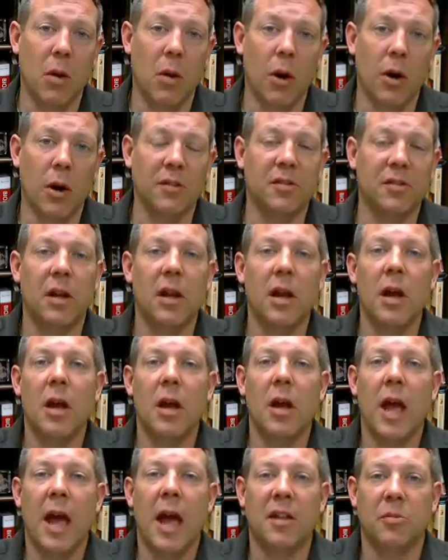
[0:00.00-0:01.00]
marks.
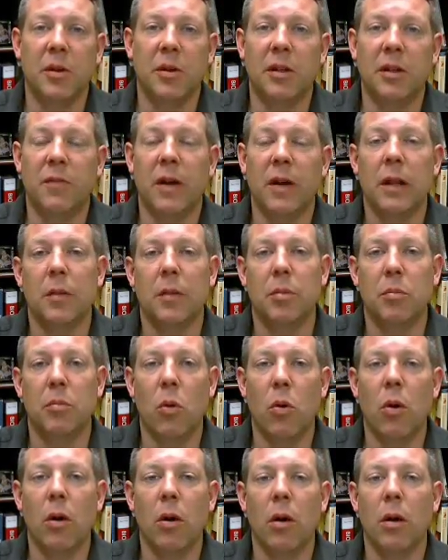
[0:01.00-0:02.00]
As we develop
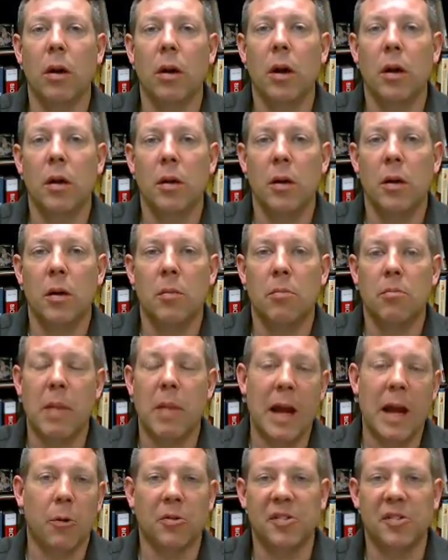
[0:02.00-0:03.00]
more
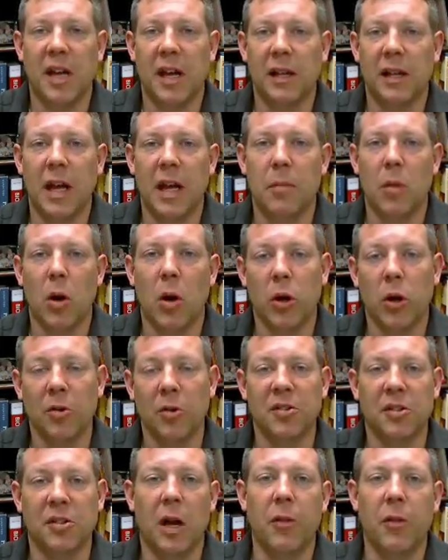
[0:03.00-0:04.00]
microsatellite
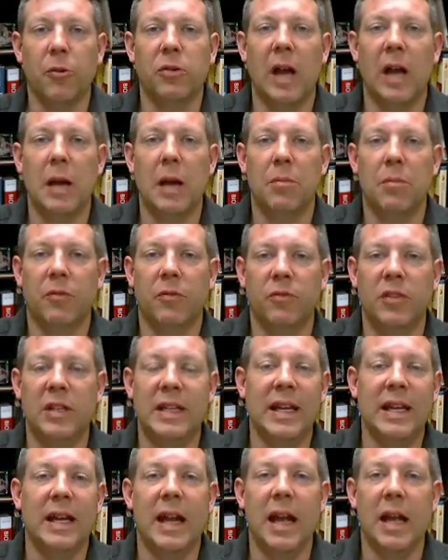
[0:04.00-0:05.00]
markers and other type of
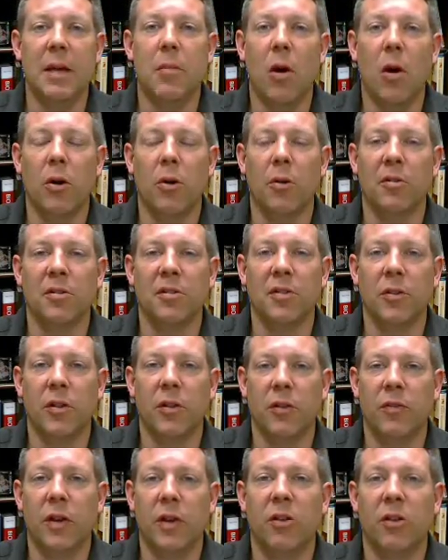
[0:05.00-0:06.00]
DNA markers for
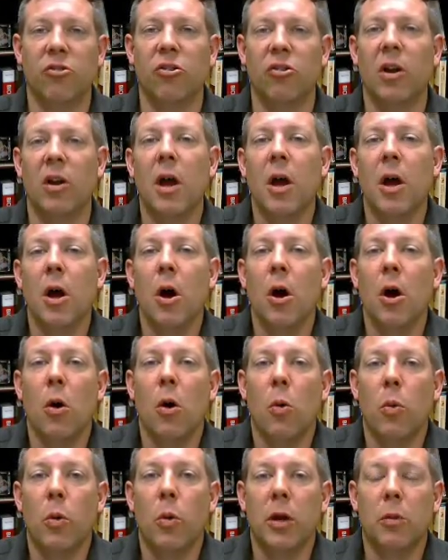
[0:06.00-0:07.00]
the fish,
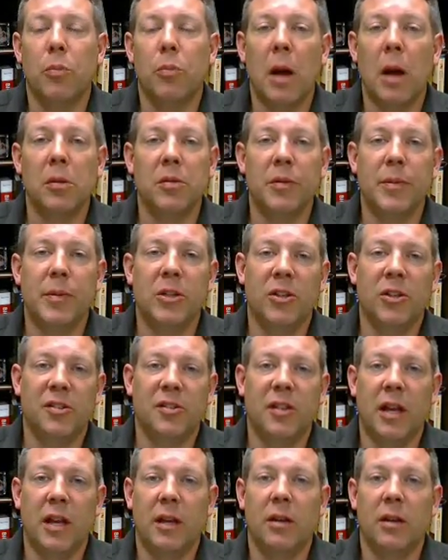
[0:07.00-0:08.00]
we'll probably just
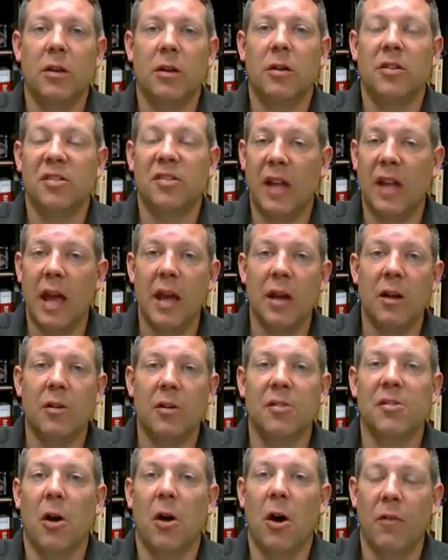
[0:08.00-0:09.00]
take
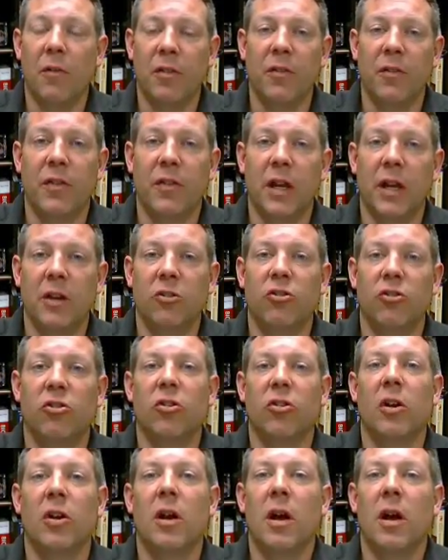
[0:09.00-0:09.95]
scales off the fish,